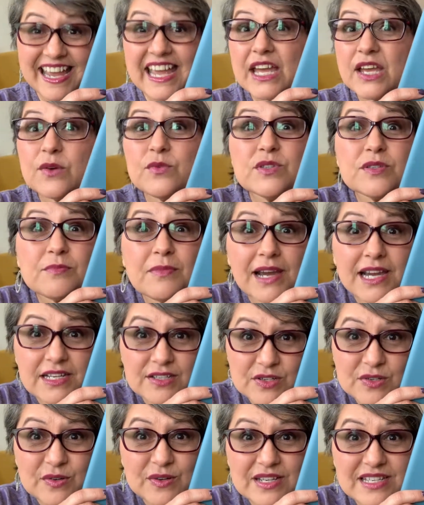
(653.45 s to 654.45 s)
It was my
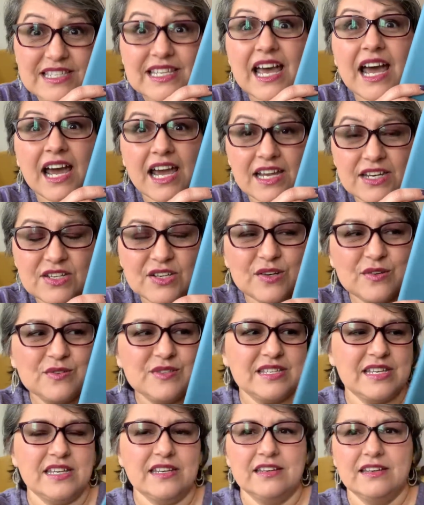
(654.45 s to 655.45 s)
choice. I chose it.